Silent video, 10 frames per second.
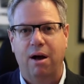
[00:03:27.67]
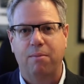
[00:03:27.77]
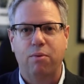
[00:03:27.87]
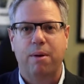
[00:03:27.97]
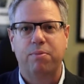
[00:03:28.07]

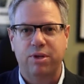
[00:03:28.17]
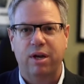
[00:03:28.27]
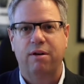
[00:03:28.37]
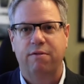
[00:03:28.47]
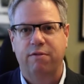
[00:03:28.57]

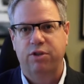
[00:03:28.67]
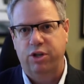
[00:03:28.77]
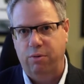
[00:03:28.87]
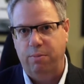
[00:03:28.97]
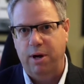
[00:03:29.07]
representative of the
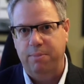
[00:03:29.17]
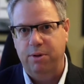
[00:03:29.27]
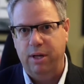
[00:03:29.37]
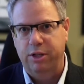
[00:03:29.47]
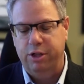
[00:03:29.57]
general
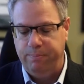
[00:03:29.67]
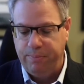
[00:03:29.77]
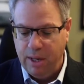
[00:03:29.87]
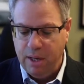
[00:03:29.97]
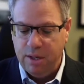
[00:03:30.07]
population.
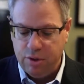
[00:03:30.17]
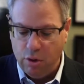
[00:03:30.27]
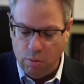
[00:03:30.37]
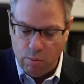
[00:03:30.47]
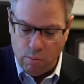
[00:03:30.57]

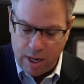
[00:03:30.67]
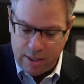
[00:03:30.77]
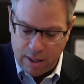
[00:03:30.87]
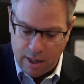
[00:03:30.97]
So what